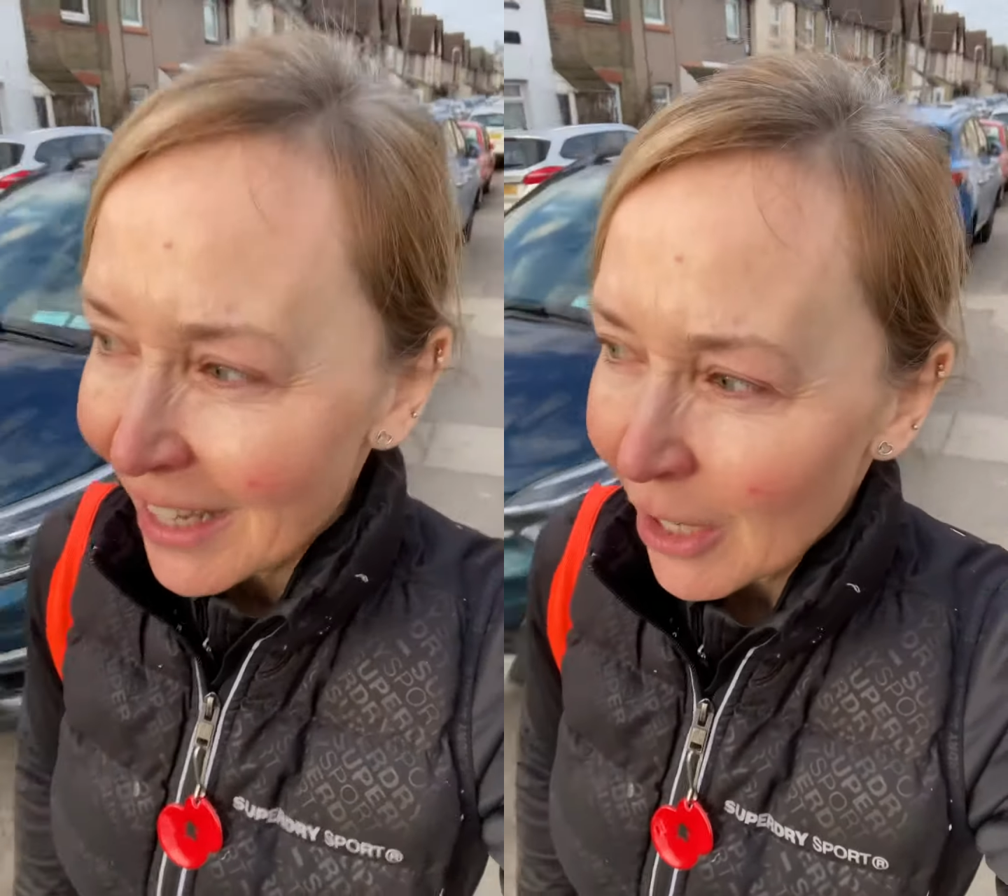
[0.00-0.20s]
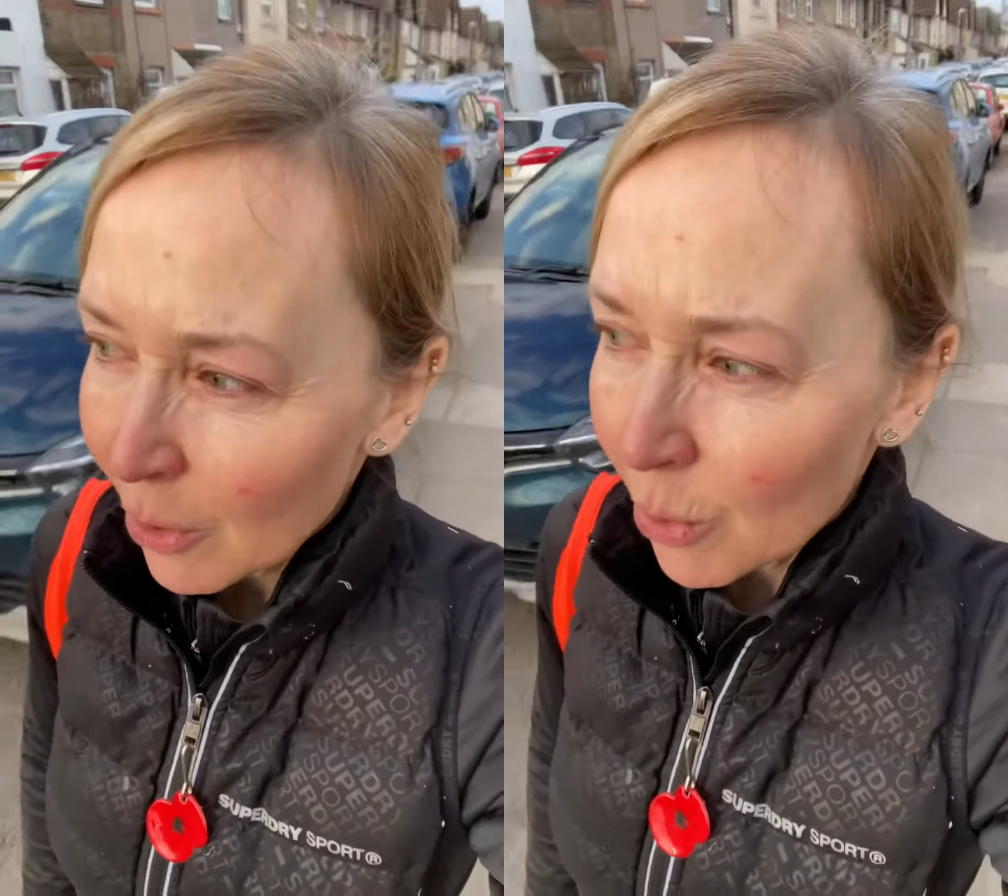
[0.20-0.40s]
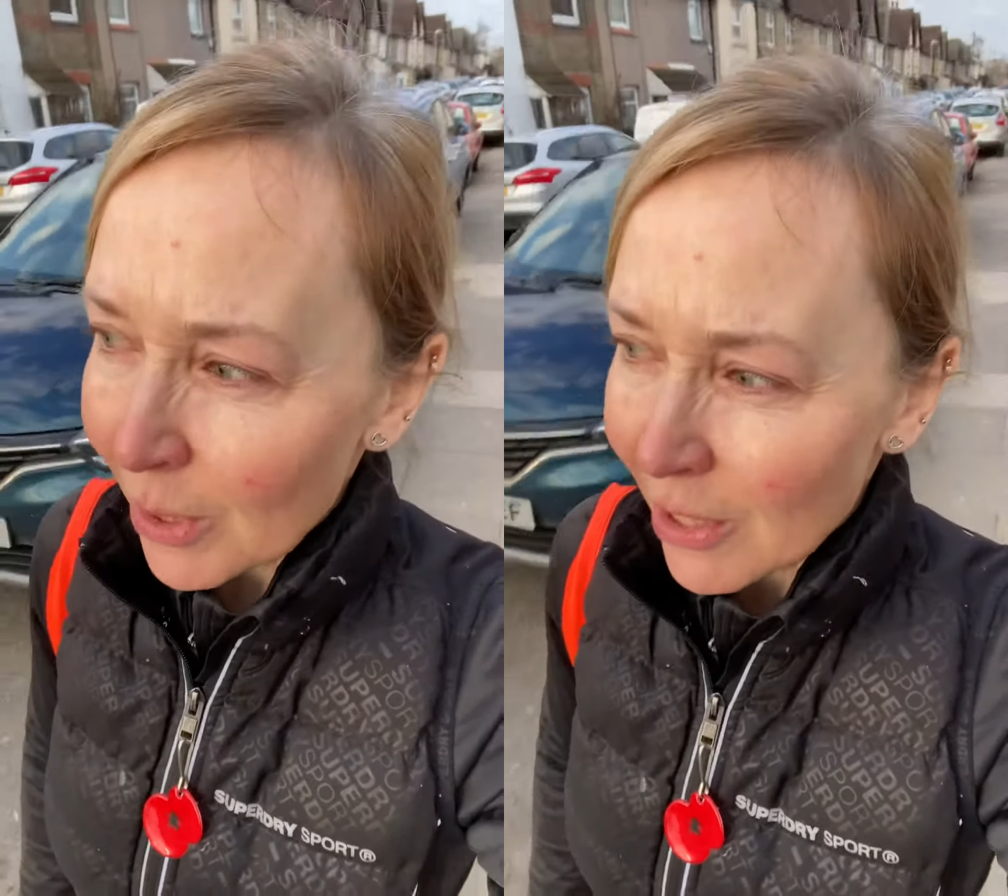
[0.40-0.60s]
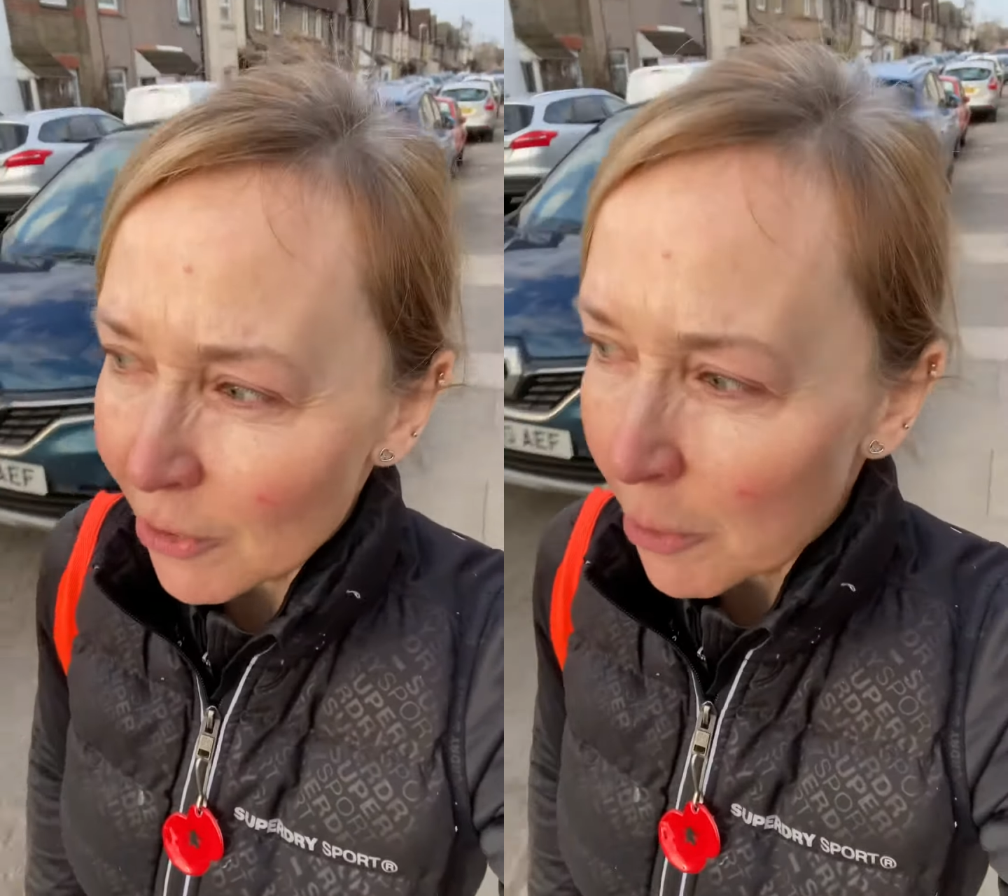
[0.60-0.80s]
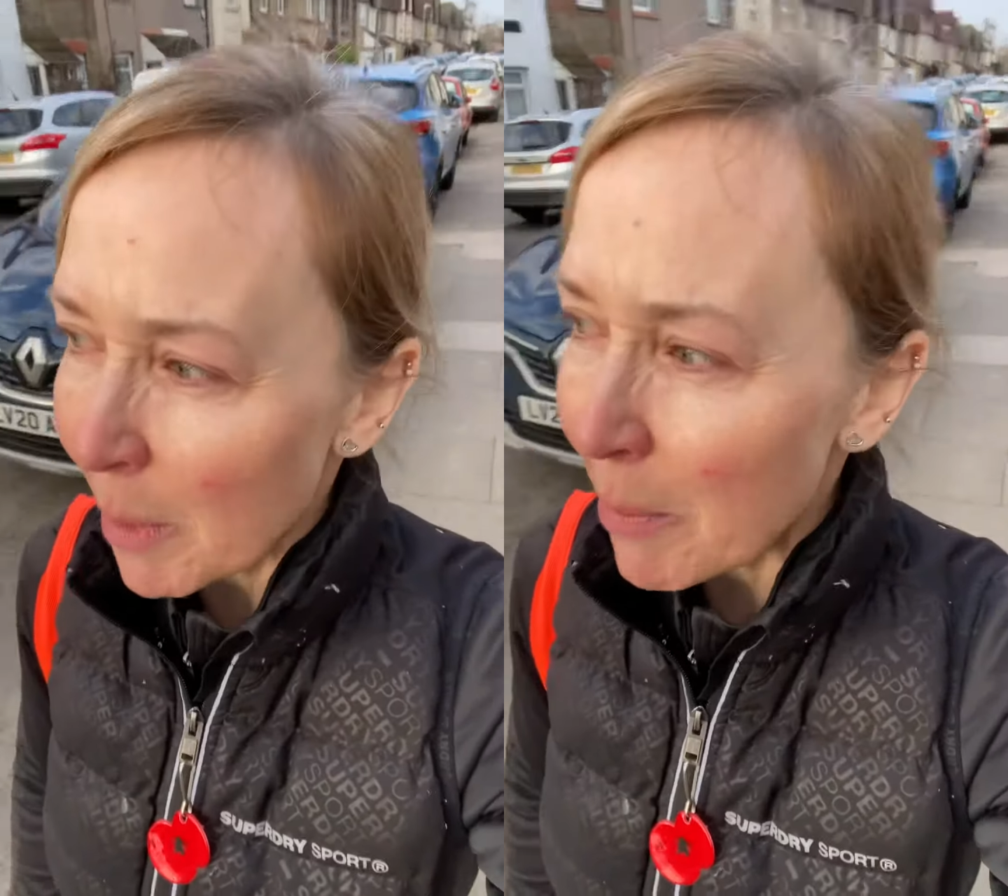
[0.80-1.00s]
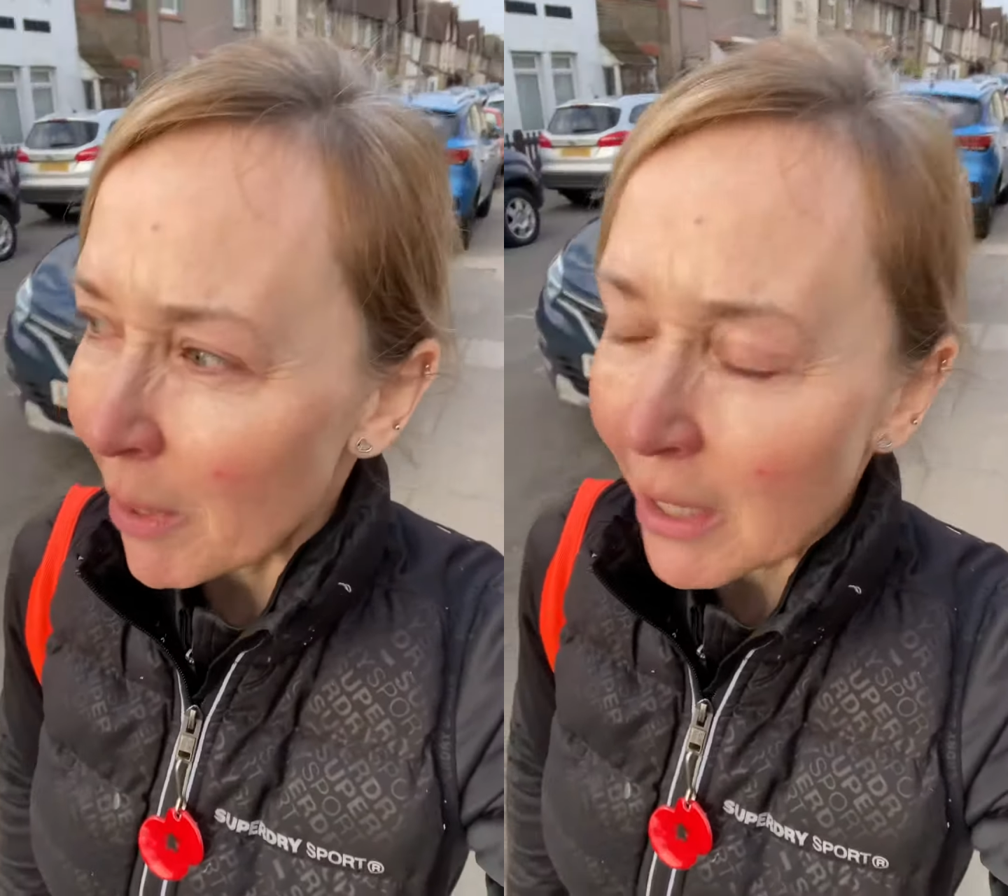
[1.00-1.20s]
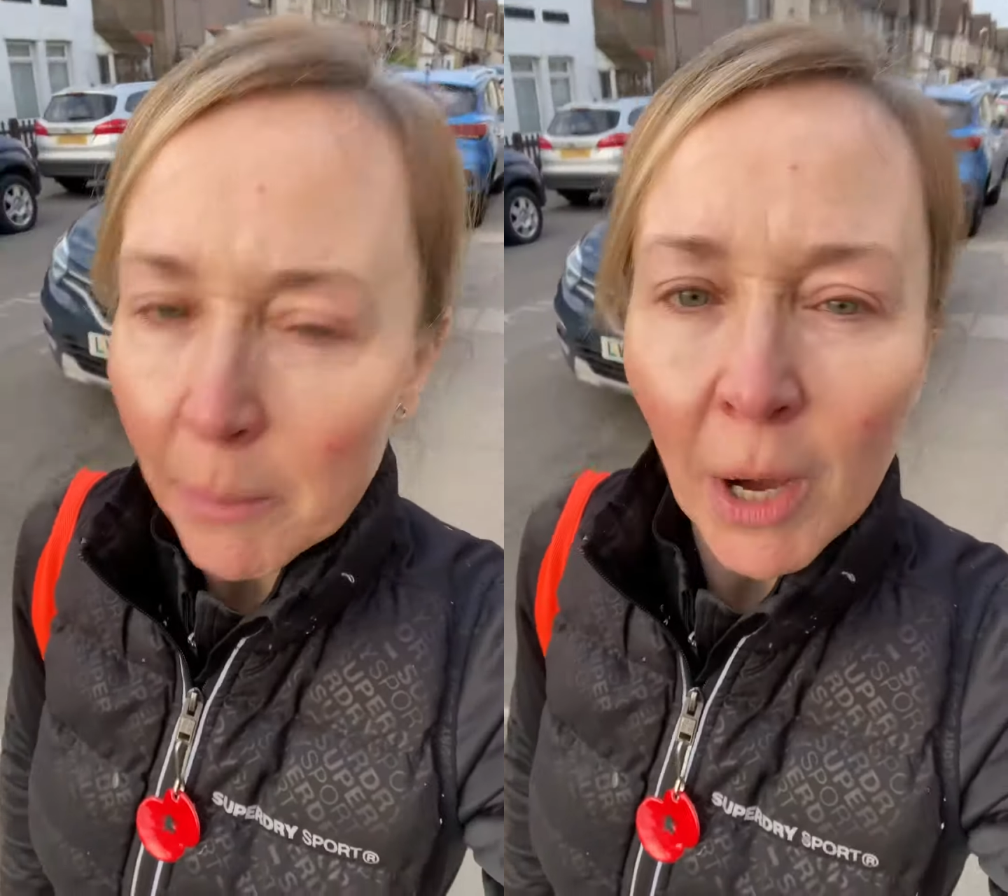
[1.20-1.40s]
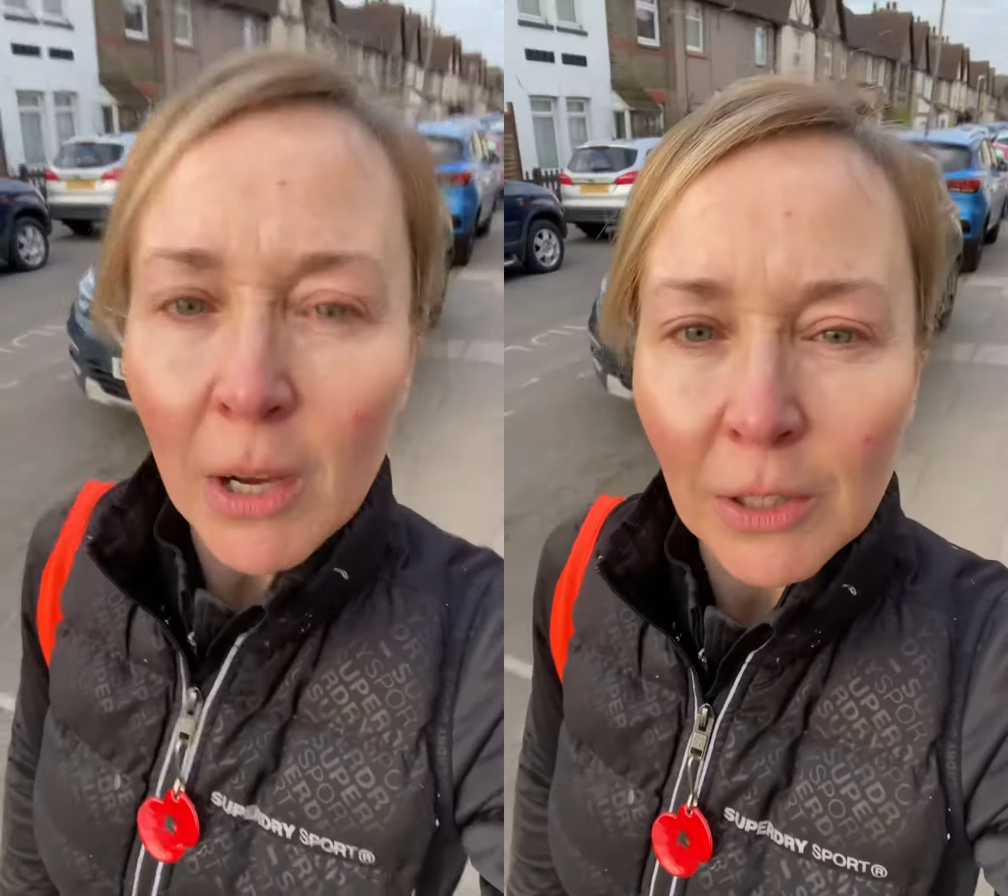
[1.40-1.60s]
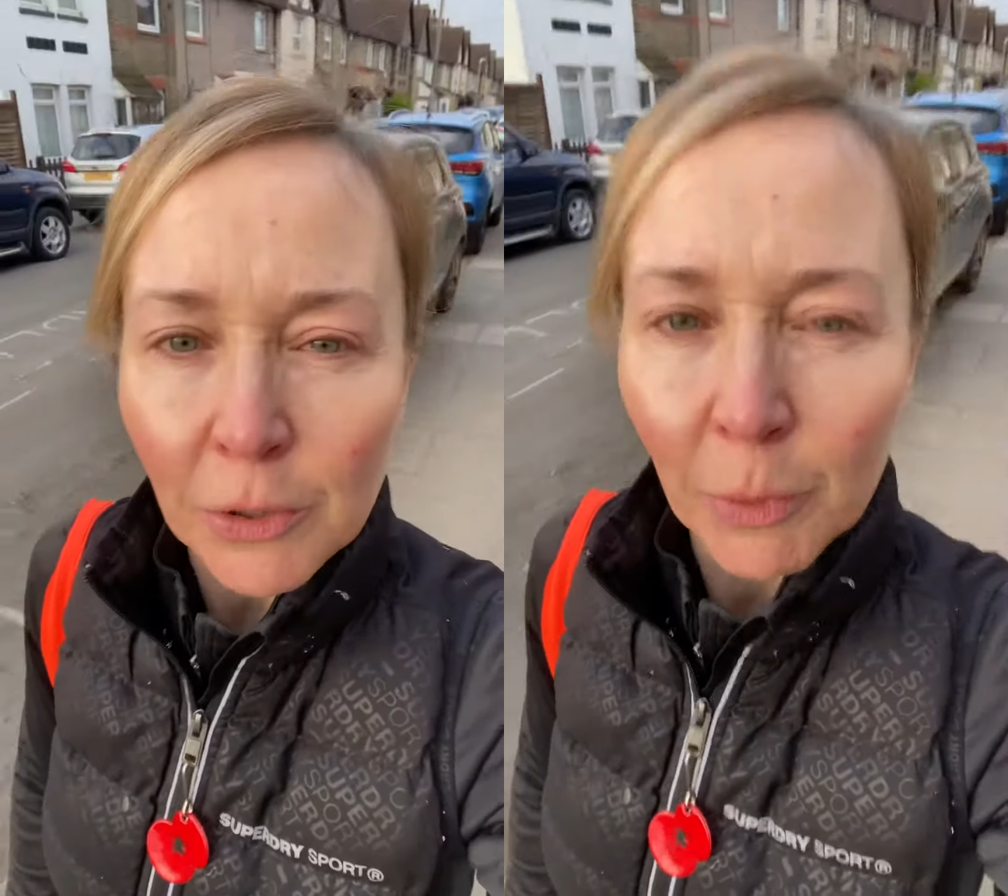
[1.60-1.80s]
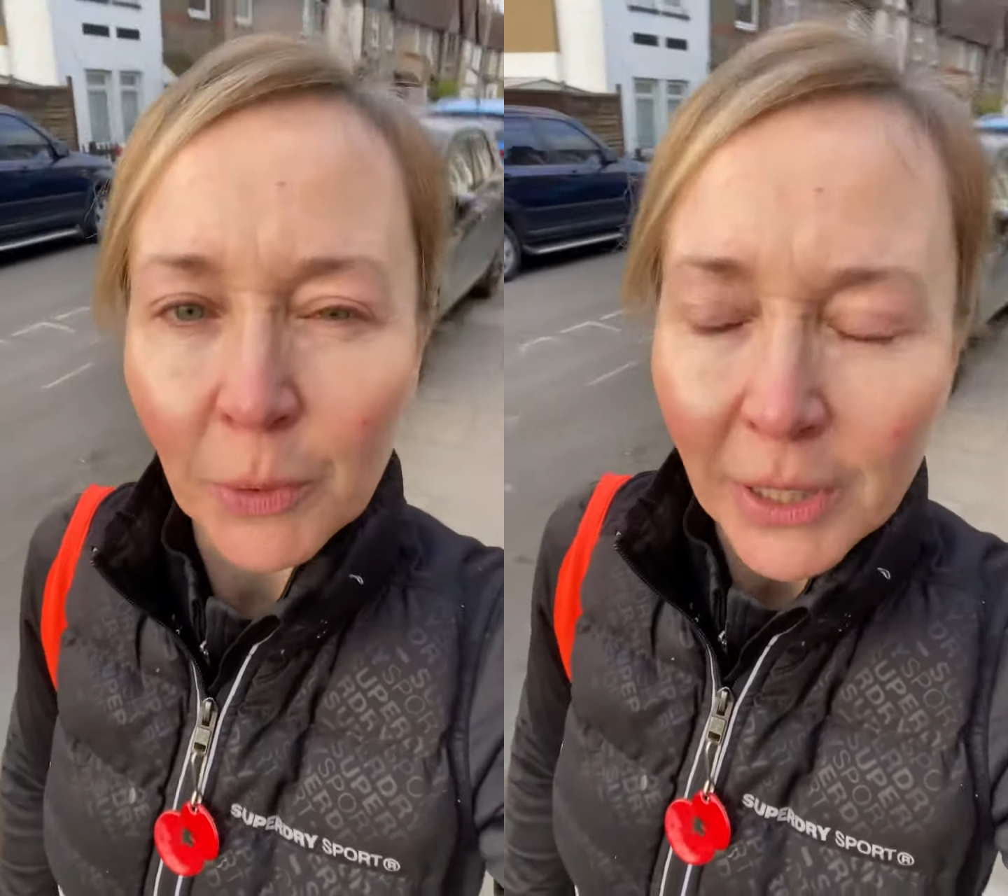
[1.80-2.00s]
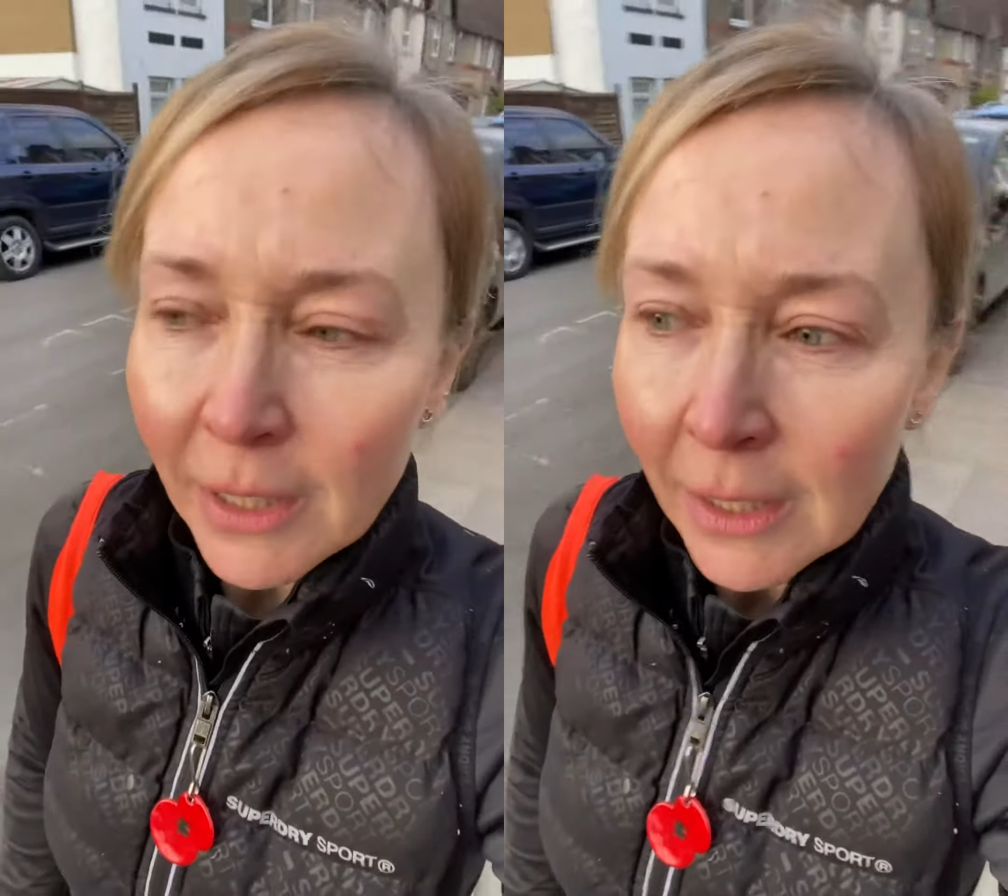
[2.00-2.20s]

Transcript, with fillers: Oh, there's lots of people out in the park this morning.